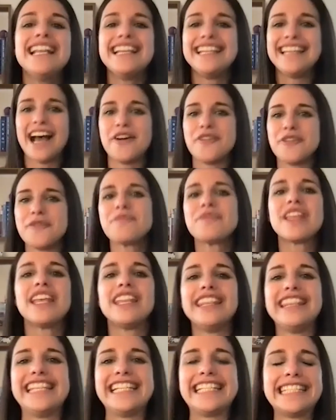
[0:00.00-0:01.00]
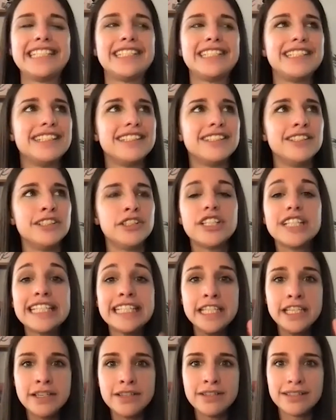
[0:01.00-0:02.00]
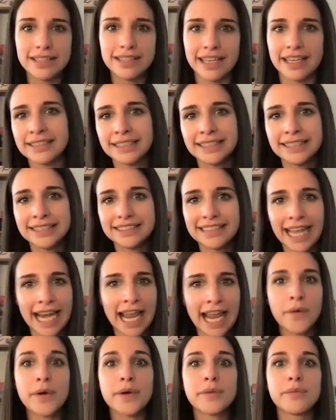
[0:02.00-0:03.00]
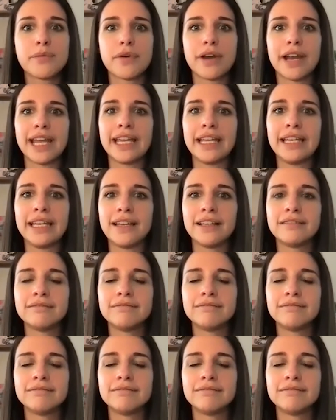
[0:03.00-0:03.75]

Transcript: Now, the good news is that our brain,